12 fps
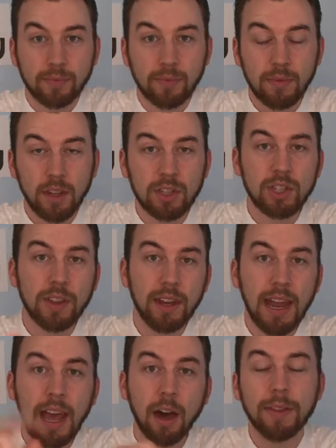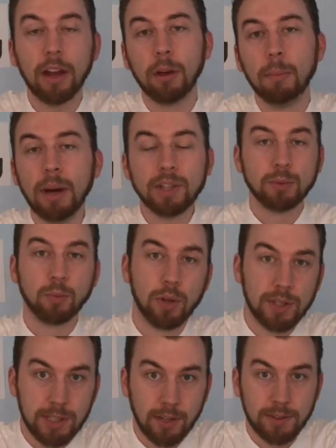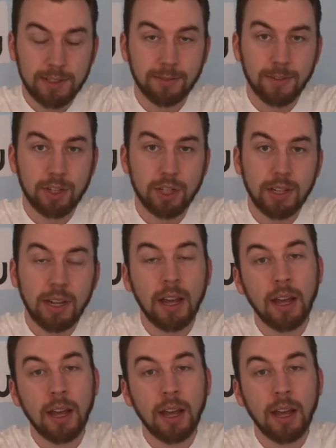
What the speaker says: so that now they are much more self-sufficient.